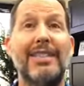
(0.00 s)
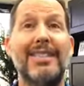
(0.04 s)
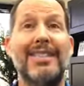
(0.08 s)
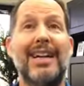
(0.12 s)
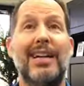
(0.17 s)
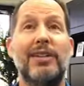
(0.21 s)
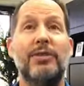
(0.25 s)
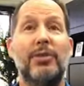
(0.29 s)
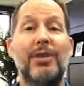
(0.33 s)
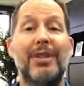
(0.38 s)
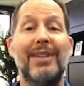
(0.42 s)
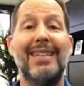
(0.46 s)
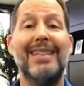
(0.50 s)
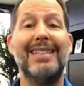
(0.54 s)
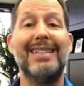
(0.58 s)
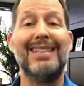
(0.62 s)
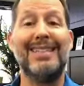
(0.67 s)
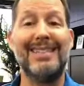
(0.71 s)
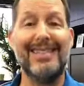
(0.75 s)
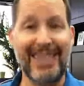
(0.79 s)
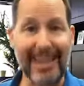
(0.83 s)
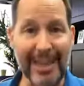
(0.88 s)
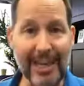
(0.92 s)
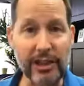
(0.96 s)
as he's not doing
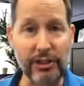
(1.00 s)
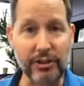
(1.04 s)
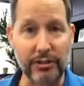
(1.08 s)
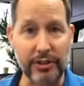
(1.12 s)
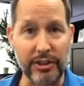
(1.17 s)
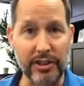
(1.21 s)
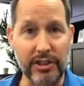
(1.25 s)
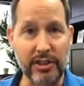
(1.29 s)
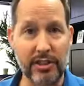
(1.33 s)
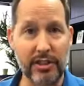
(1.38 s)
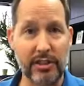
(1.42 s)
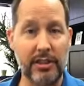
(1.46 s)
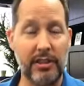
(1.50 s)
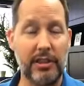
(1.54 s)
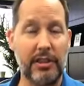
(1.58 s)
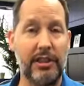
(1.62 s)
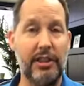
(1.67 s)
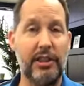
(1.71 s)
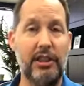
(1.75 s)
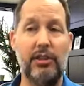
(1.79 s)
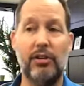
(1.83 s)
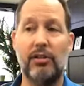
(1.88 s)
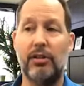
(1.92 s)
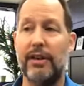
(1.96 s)
anything dangerous,
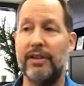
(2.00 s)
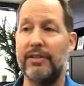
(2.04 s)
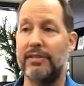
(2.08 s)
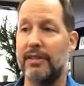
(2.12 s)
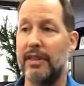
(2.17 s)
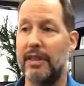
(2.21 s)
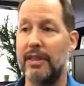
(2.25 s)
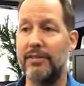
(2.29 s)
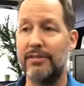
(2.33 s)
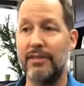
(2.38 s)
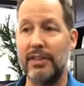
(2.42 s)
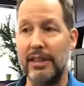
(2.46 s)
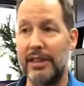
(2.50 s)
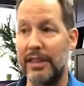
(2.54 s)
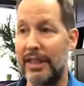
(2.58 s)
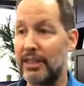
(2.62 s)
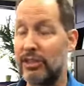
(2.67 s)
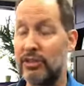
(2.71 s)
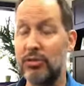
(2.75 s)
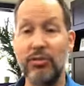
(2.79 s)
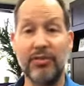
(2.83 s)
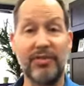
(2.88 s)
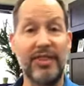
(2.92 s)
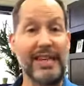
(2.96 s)
you don't, as long,
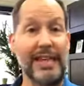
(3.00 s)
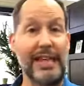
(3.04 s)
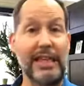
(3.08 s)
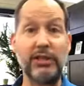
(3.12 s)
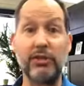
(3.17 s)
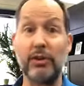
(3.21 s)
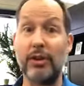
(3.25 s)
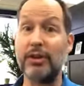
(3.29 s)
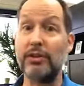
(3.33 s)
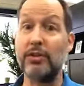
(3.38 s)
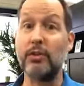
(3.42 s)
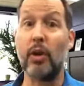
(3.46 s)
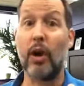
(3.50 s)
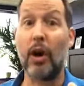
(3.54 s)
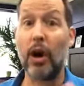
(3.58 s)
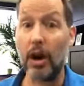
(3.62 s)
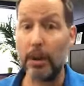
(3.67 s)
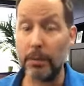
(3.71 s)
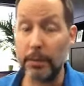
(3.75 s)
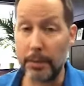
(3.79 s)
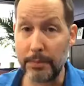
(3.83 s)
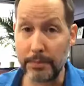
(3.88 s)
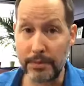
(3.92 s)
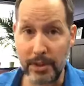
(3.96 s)
unless you think he's going to
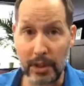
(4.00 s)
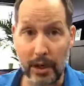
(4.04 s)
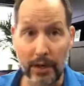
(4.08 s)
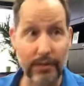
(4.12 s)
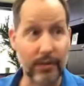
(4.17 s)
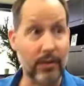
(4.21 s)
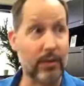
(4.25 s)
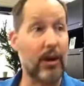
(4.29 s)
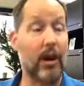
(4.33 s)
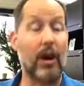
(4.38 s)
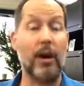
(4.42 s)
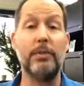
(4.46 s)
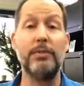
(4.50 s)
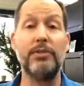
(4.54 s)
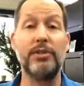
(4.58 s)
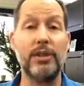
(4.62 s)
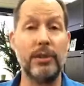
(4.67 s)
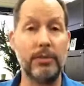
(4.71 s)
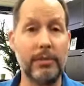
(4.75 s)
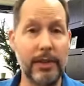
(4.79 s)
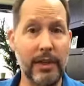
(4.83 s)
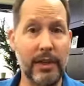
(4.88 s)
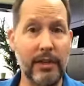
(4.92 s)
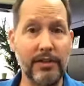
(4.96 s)
harm himself or harm
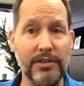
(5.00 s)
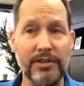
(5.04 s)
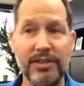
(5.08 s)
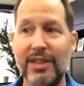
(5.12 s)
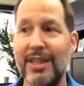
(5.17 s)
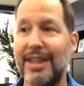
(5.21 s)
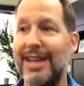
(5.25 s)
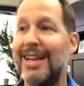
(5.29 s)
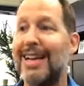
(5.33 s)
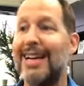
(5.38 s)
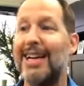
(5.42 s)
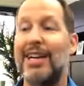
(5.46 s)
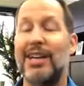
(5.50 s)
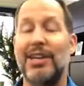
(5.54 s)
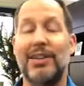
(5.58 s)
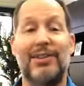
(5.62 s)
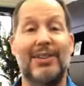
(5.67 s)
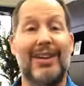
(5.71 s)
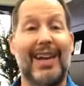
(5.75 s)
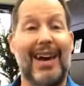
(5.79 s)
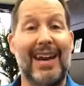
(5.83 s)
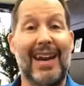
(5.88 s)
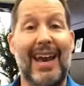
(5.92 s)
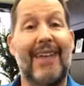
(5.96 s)
someone else,
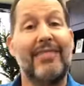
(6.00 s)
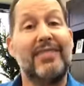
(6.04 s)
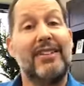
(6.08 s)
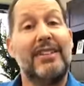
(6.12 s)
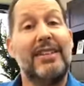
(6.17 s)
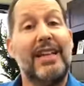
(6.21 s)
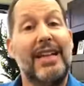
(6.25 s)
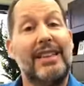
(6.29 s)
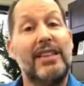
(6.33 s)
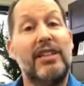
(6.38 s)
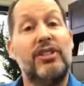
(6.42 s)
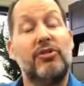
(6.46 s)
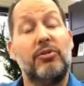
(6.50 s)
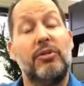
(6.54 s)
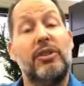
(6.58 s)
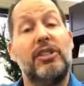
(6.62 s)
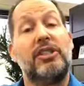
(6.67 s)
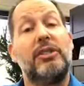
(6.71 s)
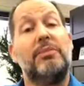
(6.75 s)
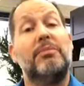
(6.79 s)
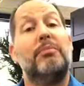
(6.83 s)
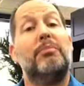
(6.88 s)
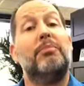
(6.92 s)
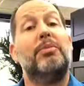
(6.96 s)
you kind of have to let this
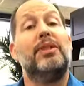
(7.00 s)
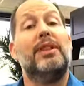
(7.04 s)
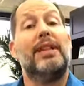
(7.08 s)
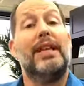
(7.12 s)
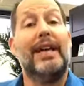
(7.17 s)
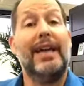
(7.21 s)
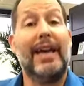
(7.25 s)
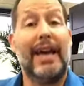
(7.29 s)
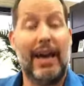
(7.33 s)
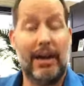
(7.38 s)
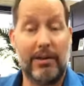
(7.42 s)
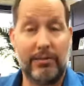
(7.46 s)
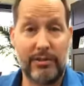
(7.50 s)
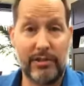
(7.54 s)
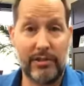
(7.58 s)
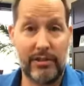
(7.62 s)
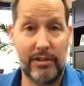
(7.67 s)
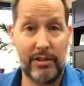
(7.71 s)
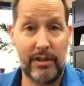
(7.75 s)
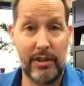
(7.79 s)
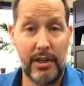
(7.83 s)
relationship play out.